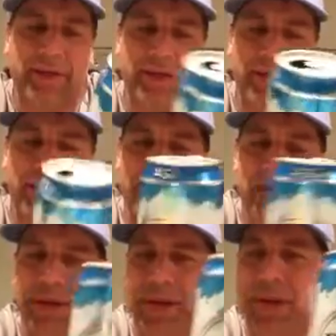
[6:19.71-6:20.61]

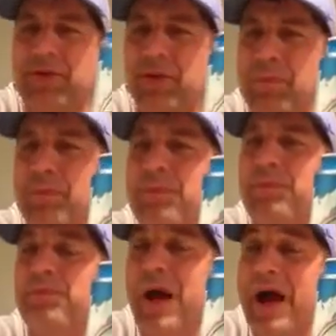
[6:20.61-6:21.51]
And then to
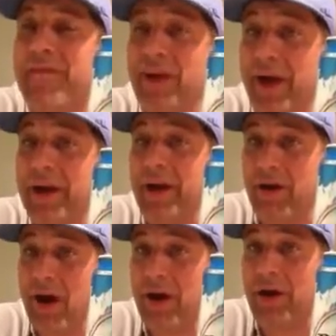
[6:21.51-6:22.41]
have a lighter
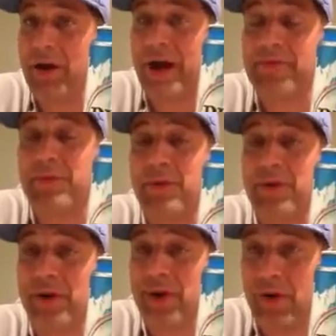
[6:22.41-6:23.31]
lager, they have to
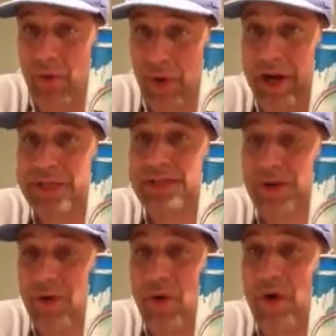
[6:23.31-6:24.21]
put rice and
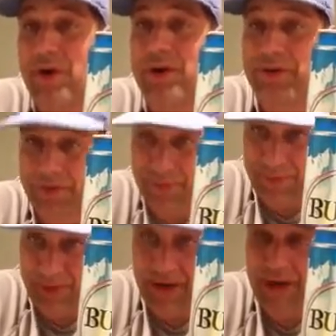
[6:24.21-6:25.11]
corn to
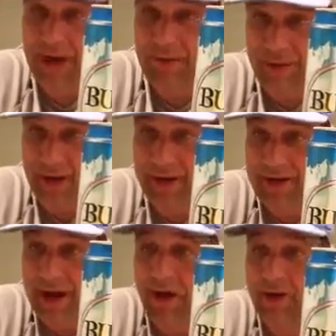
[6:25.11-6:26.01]
break it
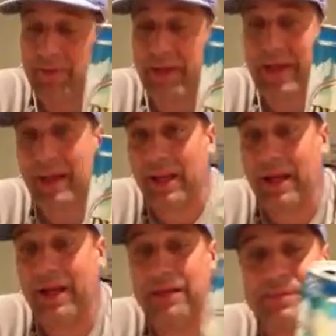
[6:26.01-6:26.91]
down to make it light.